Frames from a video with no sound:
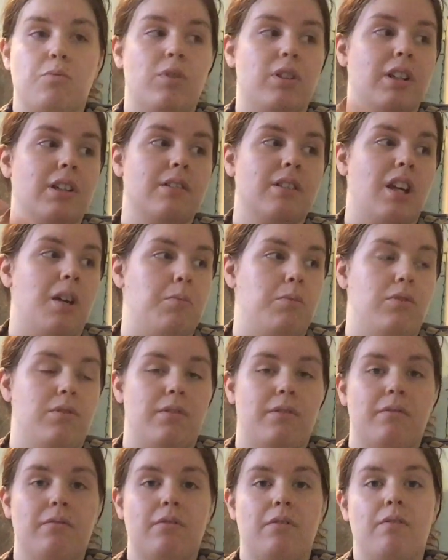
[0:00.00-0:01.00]
One
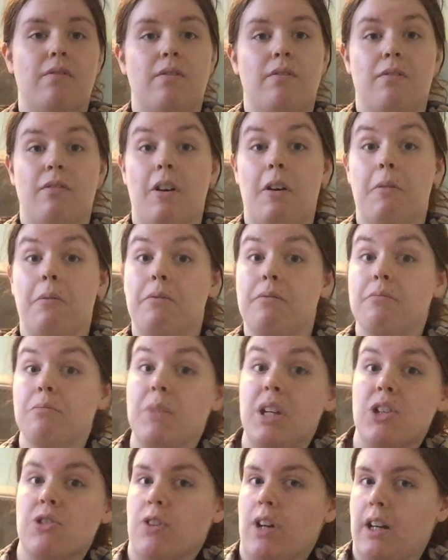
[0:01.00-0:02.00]
example of
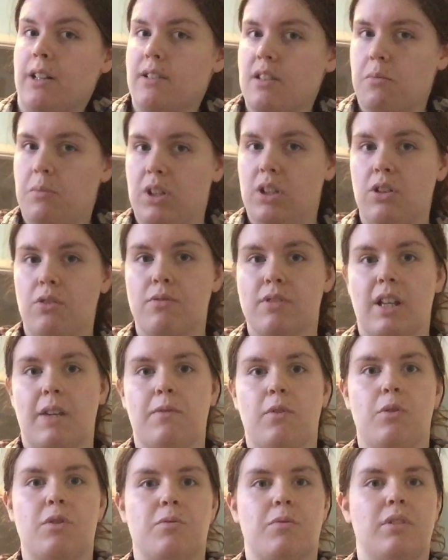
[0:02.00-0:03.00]
me trying something new is
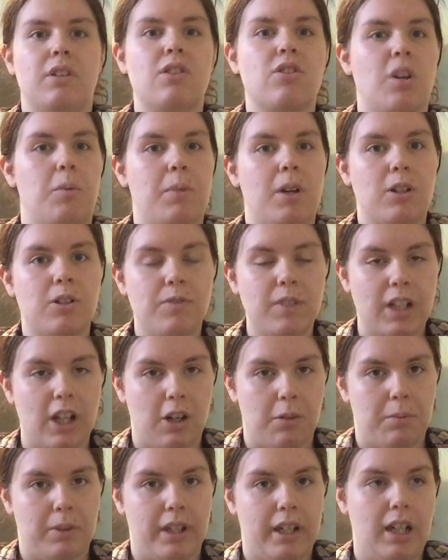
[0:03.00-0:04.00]
I've always wanted to jump out of an
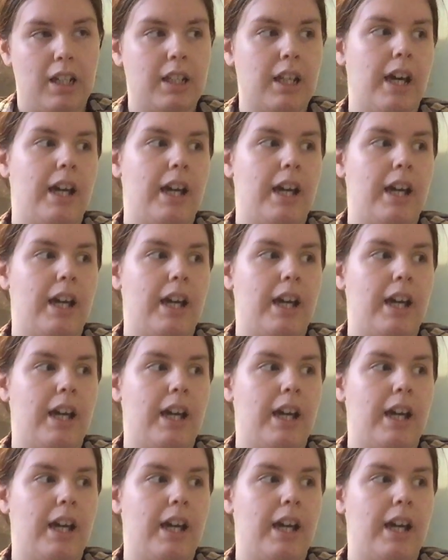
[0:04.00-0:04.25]
airplane.